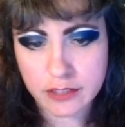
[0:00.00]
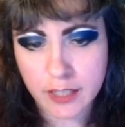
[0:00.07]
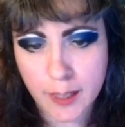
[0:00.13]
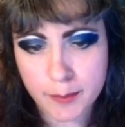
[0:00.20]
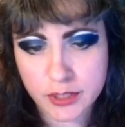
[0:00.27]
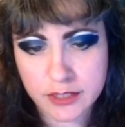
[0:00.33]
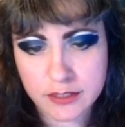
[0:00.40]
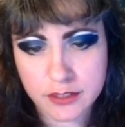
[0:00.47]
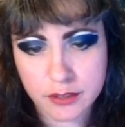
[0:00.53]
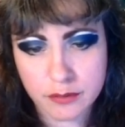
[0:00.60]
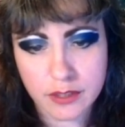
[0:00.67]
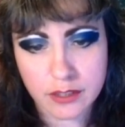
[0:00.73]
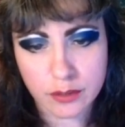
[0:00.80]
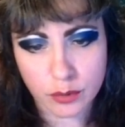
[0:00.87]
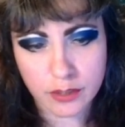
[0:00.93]
options
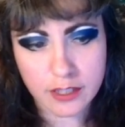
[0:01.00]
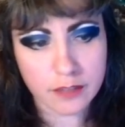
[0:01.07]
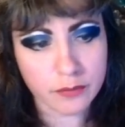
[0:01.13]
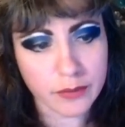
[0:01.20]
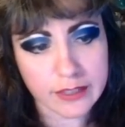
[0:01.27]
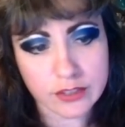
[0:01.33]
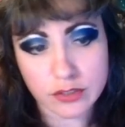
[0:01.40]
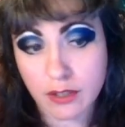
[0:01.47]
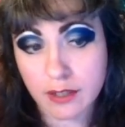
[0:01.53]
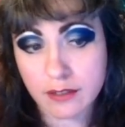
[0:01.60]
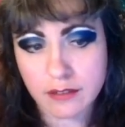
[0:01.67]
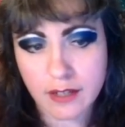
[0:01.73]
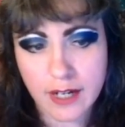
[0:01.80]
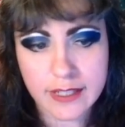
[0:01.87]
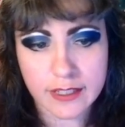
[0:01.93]
to The Lord of the Rings
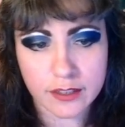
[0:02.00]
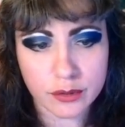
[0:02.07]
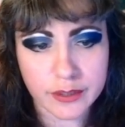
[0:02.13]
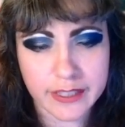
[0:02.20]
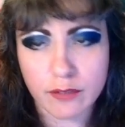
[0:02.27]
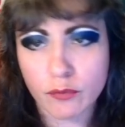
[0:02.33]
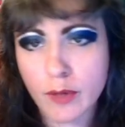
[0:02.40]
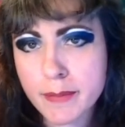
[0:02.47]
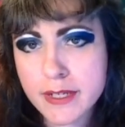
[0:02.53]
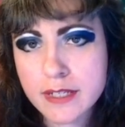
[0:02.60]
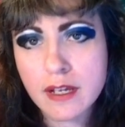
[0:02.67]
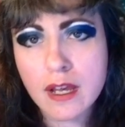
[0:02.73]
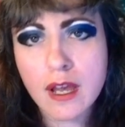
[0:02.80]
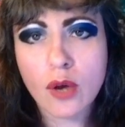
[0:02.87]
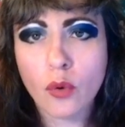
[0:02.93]
Online, including
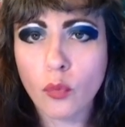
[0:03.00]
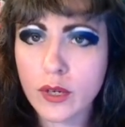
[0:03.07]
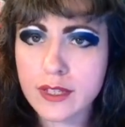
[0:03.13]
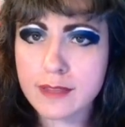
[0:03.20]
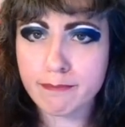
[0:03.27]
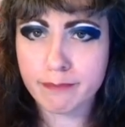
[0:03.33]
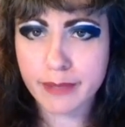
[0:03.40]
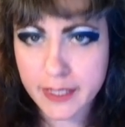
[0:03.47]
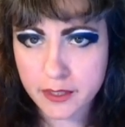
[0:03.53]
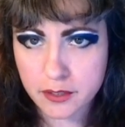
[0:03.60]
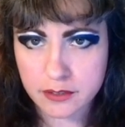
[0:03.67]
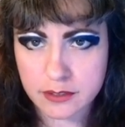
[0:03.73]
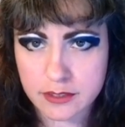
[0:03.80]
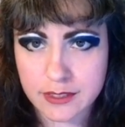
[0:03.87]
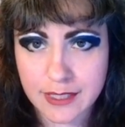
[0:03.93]
women with
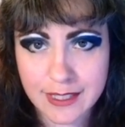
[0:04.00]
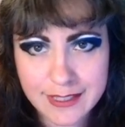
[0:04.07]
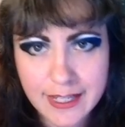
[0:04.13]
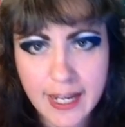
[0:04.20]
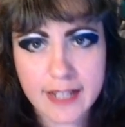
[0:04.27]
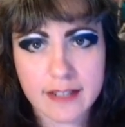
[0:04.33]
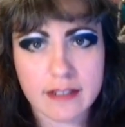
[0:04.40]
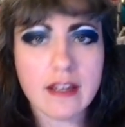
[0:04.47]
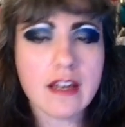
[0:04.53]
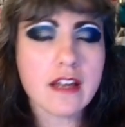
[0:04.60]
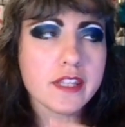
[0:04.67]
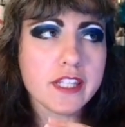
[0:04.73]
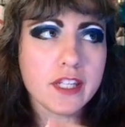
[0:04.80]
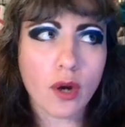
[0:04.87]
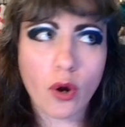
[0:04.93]
beards. Again,
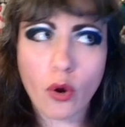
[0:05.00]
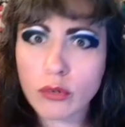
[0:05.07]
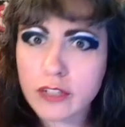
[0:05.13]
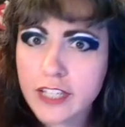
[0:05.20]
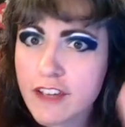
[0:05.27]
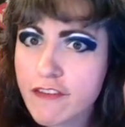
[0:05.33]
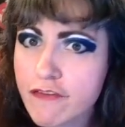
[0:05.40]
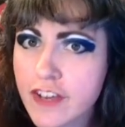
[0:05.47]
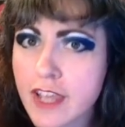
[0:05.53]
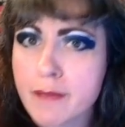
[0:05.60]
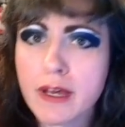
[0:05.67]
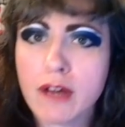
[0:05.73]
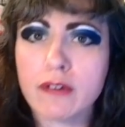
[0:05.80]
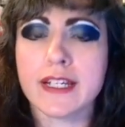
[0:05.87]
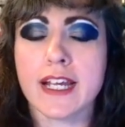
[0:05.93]
the only
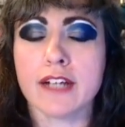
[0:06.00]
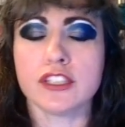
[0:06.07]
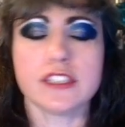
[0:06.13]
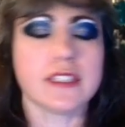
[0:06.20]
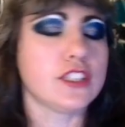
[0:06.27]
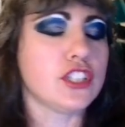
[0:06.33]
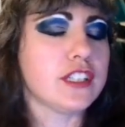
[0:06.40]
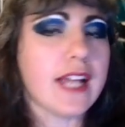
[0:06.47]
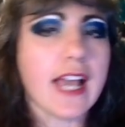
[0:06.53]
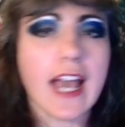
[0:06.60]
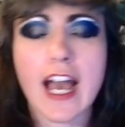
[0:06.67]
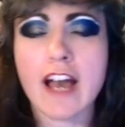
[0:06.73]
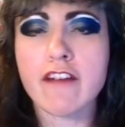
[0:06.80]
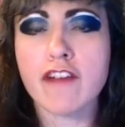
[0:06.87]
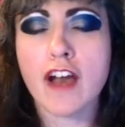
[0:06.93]
female characters that should
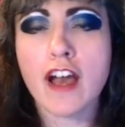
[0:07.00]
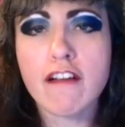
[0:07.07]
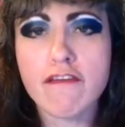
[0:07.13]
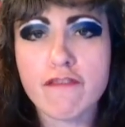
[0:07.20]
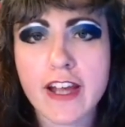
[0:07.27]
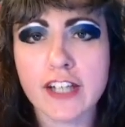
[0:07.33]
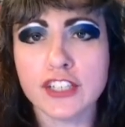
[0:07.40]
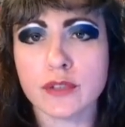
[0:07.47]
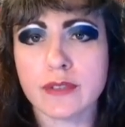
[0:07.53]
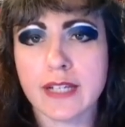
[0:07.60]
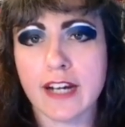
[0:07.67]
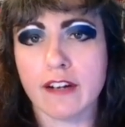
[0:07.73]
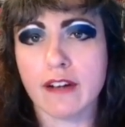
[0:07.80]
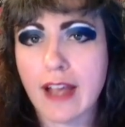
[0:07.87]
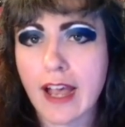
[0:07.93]
have facial
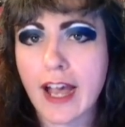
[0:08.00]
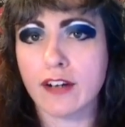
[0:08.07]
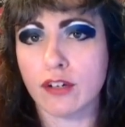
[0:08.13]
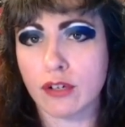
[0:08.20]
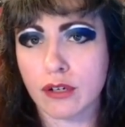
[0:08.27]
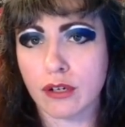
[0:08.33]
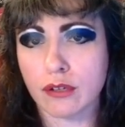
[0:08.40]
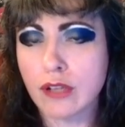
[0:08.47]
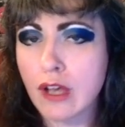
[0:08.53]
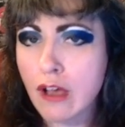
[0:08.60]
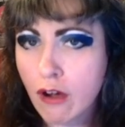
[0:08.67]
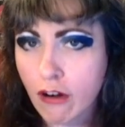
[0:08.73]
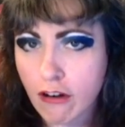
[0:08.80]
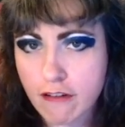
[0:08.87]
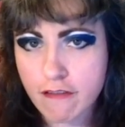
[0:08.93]
hair at all
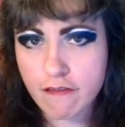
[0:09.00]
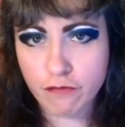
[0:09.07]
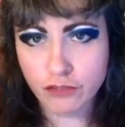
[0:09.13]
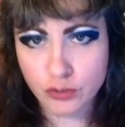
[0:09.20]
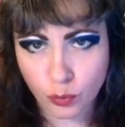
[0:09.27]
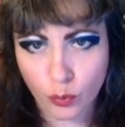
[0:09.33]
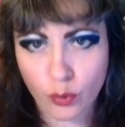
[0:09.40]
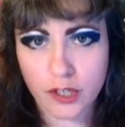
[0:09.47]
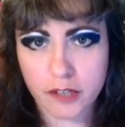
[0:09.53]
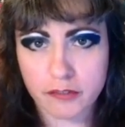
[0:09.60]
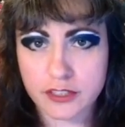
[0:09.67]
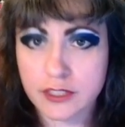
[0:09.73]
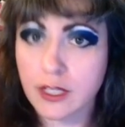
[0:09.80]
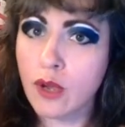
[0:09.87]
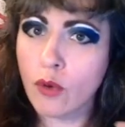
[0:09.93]
are
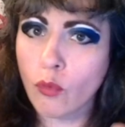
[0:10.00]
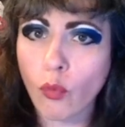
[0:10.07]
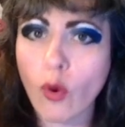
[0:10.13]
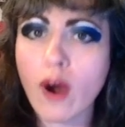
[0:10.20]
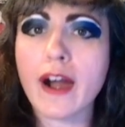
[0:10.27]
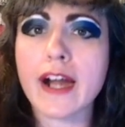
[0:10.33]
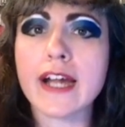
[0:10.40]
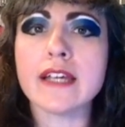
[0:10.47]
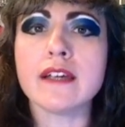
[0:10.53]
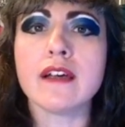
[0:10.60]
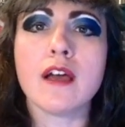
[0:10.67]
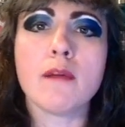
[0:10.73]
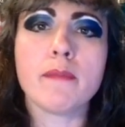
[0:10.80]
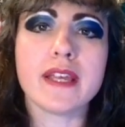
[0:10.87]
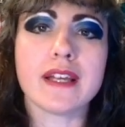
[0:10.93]
dwarves. Why?
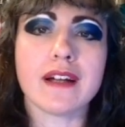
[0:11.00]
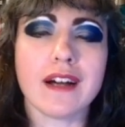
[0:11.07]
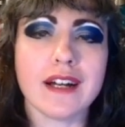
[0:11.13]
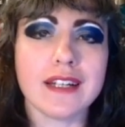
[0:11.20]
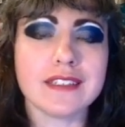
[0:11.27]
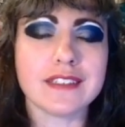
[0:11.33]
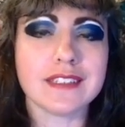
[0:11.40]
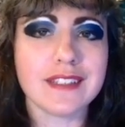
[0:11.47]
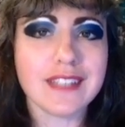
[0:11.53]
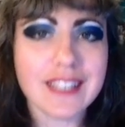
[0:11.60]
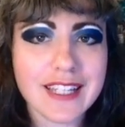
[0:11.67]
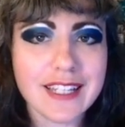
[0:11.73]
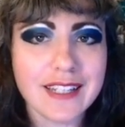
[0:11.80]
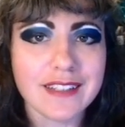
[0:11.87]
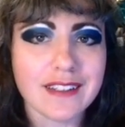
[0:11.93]
Because
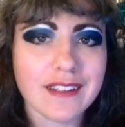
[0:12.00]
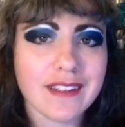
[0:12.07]
the